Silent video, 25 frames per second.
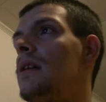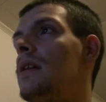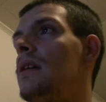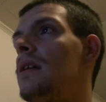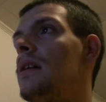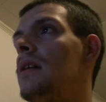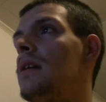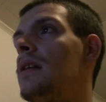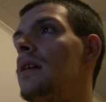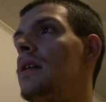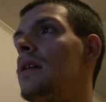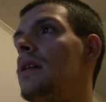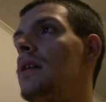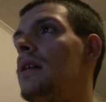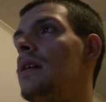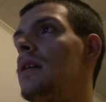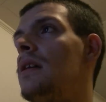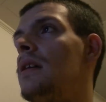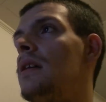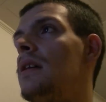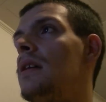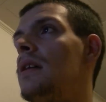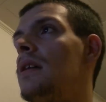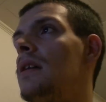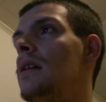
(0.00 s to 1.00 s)

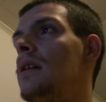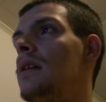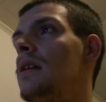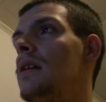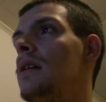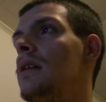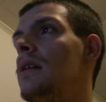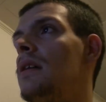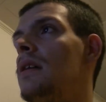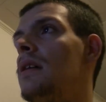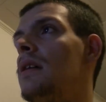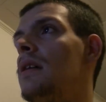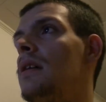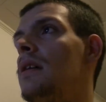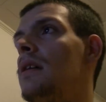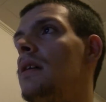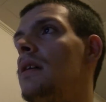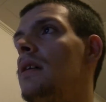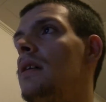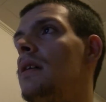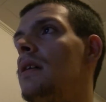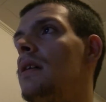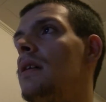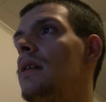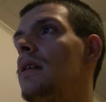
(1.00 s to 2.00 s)

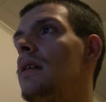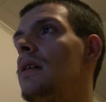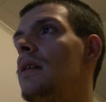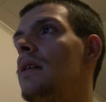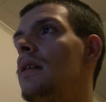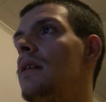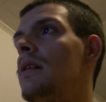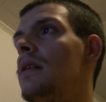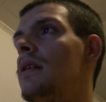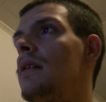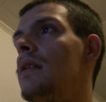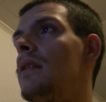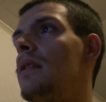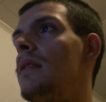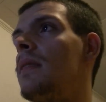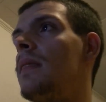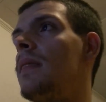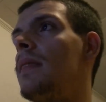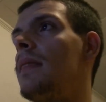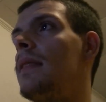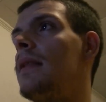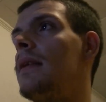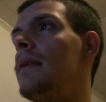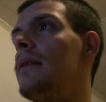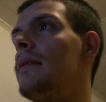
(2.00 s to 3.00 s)

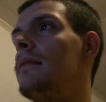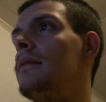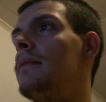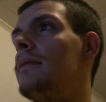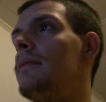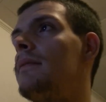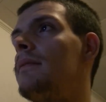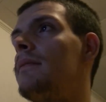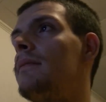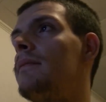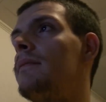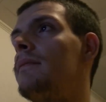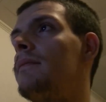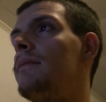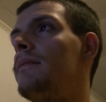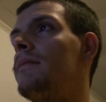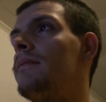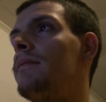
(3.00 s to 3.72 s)
No one is speaking in this clip.